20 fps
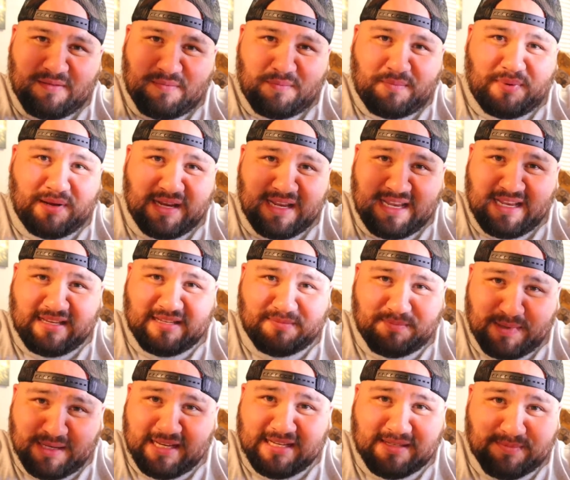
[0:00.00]
please,
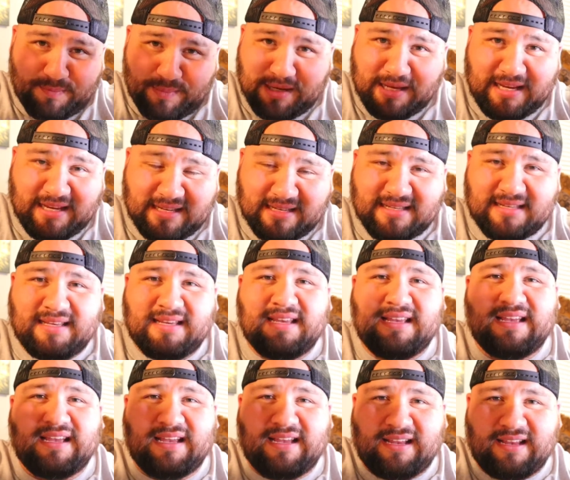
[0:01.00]
please, please,
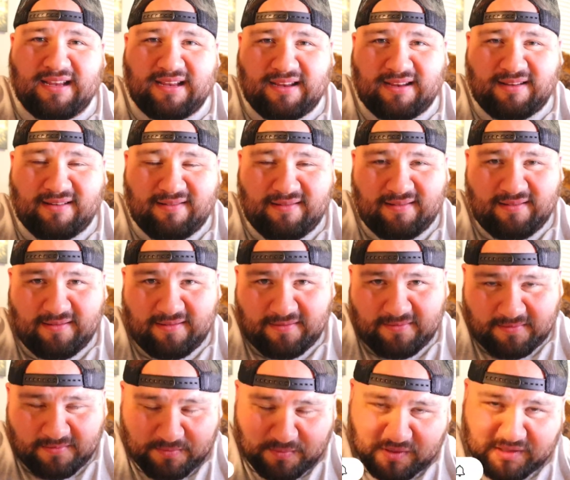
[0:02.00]

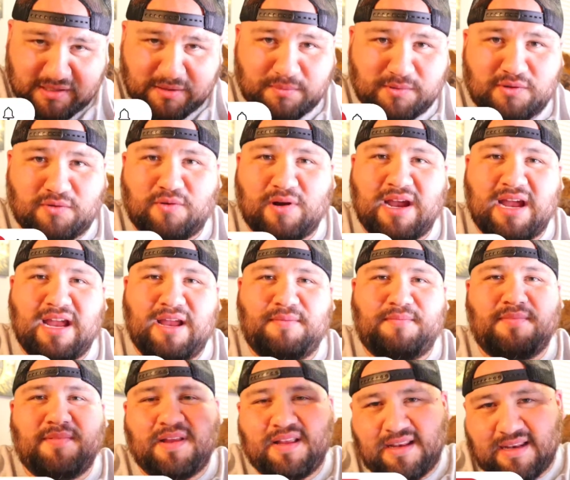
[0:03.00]

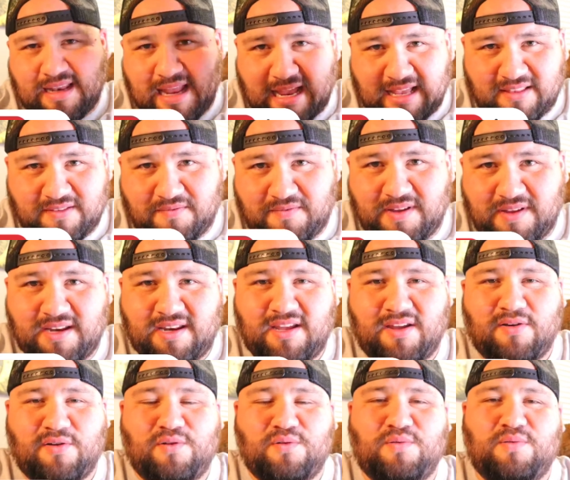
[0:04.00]
subscribe, like the
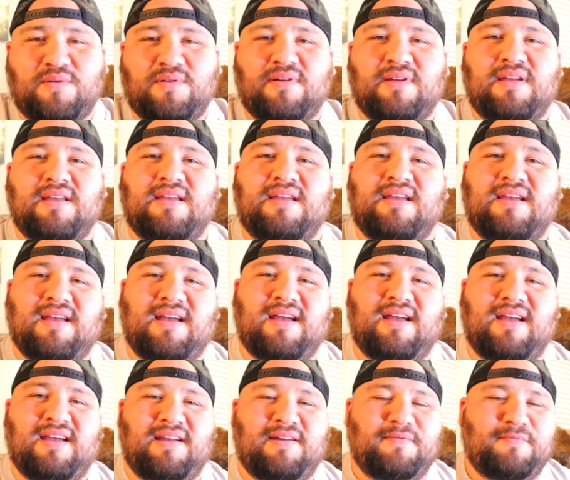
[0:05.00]
video,
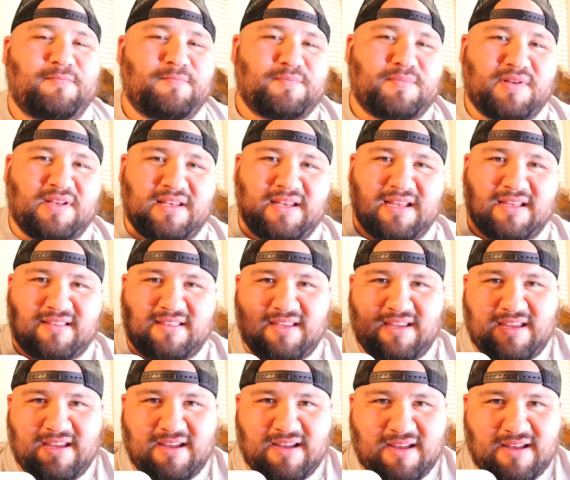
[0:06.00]
click
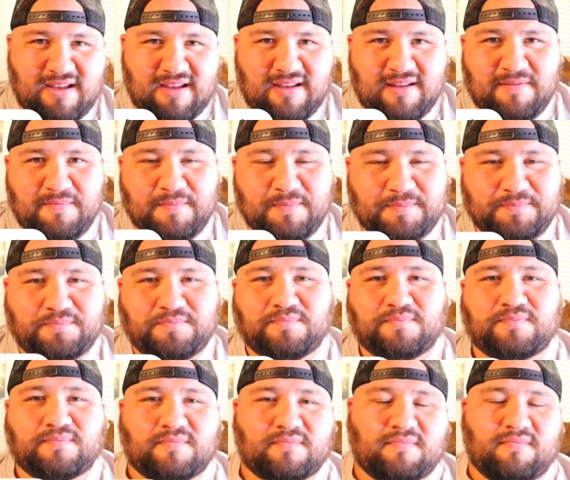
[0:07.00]
the
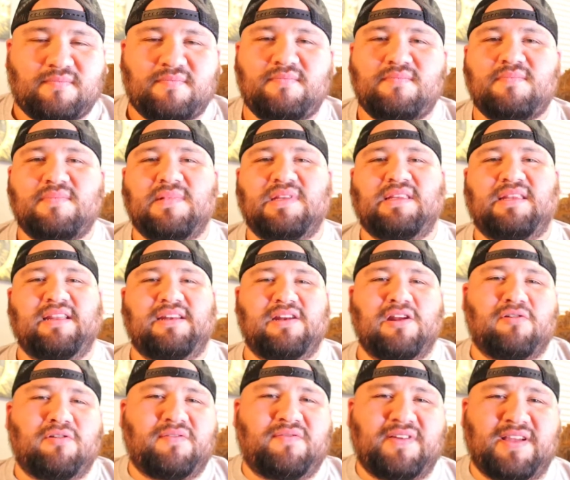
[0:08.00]

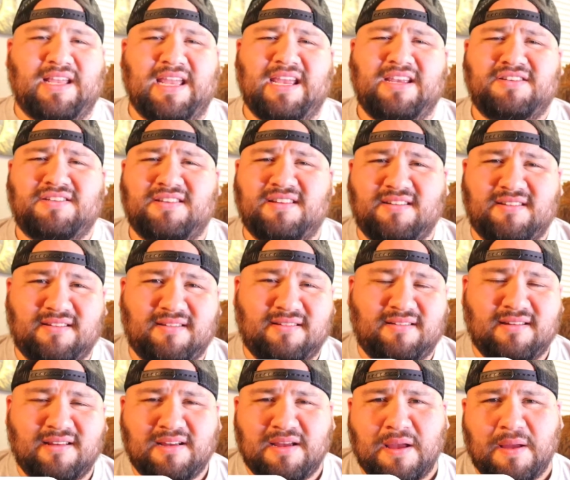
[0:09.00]
notification
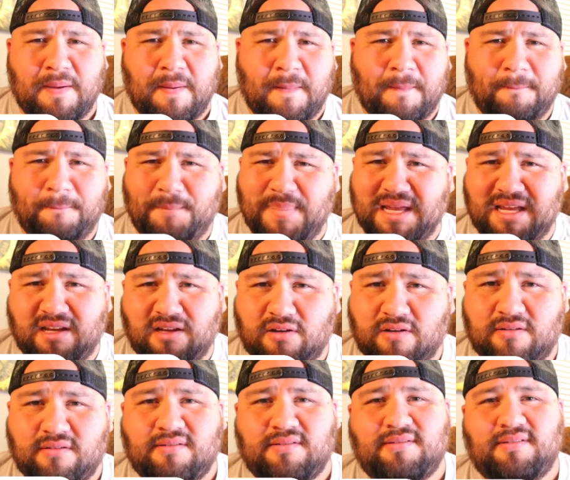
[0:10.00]

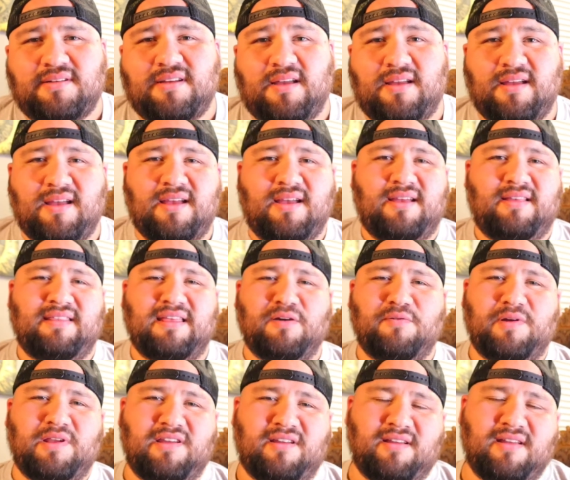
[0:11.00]
bell. That
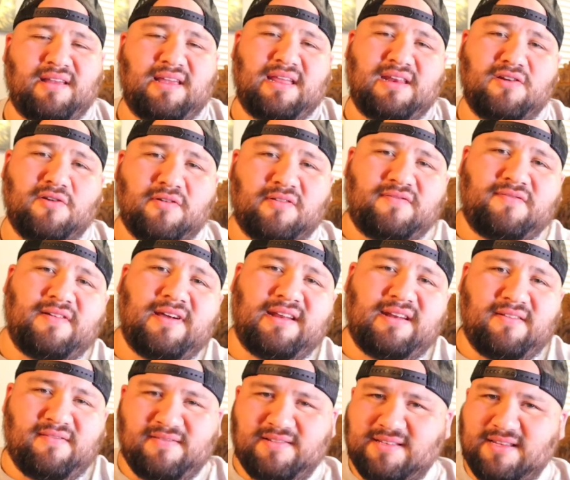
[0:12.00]
way you can get notified
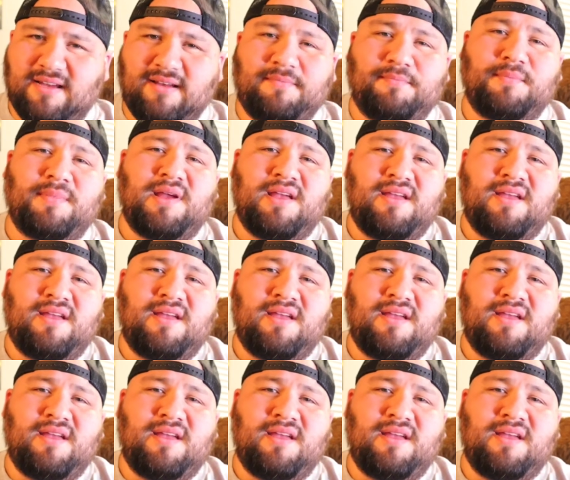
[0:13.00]
every time